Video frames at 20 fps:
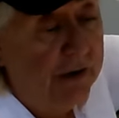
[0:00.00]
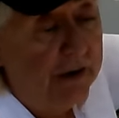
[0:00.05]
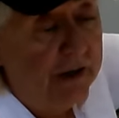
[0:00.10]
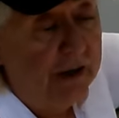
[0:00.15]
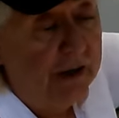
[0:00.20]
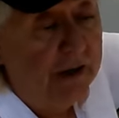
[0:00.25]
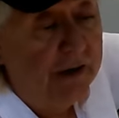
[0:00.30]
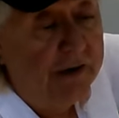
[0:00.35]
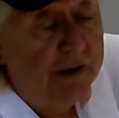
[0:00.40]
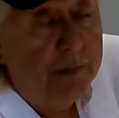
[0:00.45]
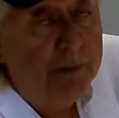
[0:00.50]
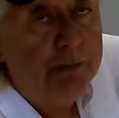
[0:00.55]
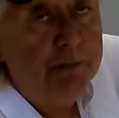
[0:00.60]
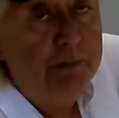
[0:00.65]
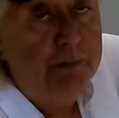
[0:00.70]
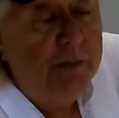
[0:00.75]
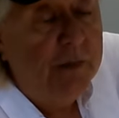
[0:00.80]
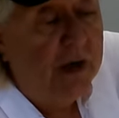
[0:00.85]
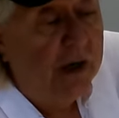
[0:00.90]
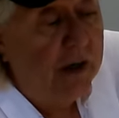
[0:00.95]

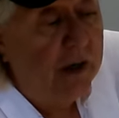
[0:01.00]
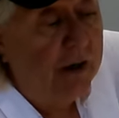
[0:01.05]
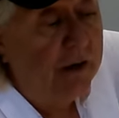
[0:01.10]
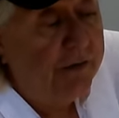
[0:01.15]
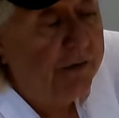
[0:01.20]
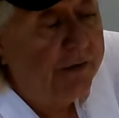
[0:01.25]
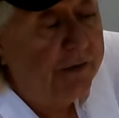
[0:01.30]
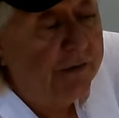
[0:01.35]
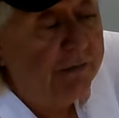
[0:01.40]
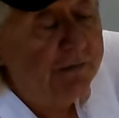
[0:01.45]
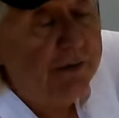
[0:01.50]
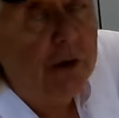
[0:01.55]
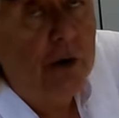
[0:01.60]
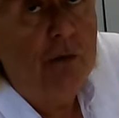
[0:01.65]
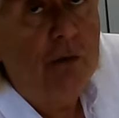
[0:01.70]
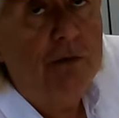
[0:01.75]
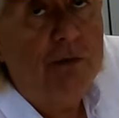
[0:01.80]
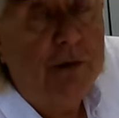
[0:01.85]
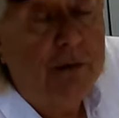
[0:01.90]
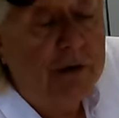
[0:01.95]
the
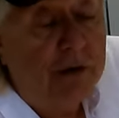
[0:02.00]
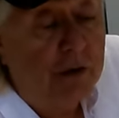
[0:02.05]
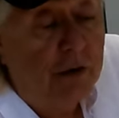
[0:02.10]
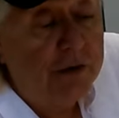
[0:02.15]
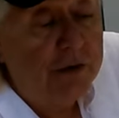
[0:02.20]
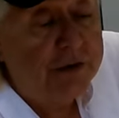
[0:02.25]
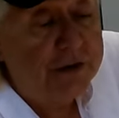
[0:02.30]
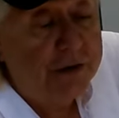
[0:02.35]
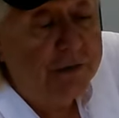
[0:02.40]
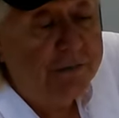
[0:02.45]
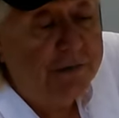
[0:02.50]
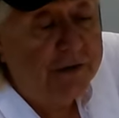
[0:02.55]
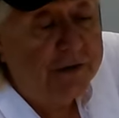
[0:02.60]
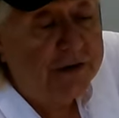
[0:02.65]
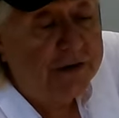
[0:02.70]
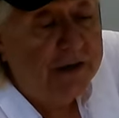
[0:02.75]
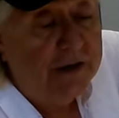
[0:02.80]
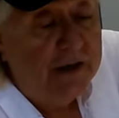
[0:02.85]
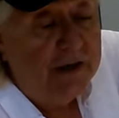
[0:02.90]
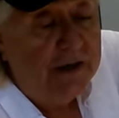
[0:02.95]
flow from the lower surface